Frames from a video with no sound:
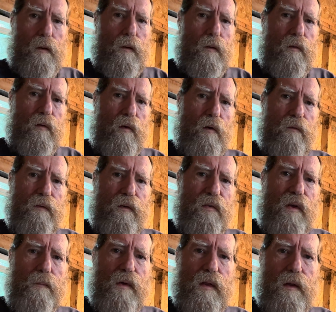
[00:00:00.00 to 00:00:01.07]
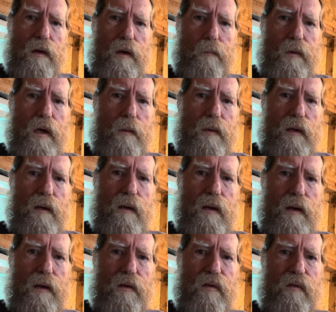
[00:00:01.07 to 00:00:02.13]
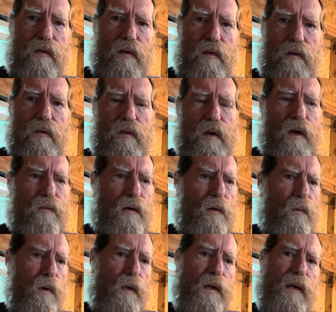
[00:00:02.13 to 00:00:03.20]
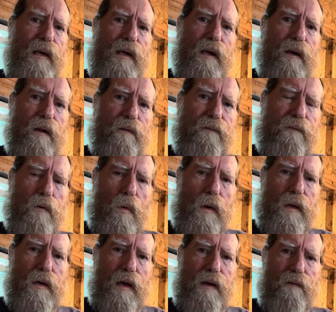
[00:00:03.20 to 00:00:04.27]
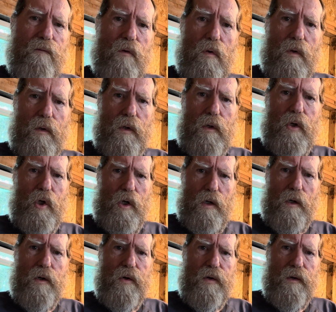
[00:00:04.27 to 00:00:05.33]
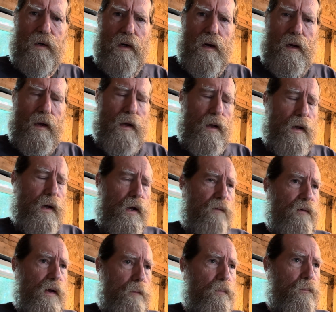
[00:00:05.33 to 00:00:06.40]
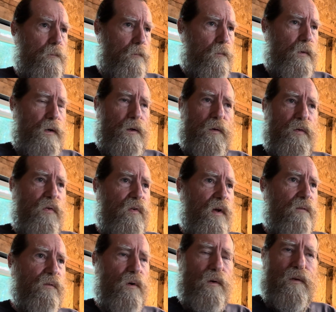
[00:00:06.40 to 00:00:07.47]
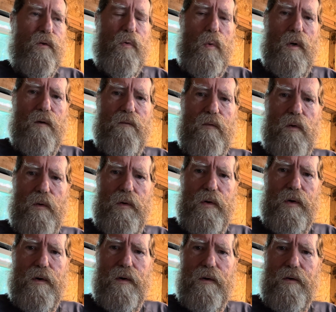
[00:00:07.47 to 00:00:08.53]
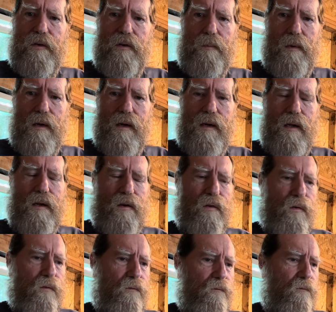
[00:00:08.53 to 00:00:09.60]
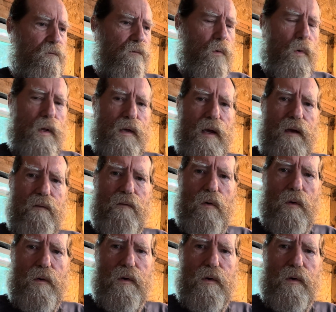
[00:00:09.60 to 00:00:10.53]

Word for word: So for some of the upcoming tests and stuff, I really needed a 48 volt charger. I've got, you know, several 12 volt chargers, but I need a 48 volt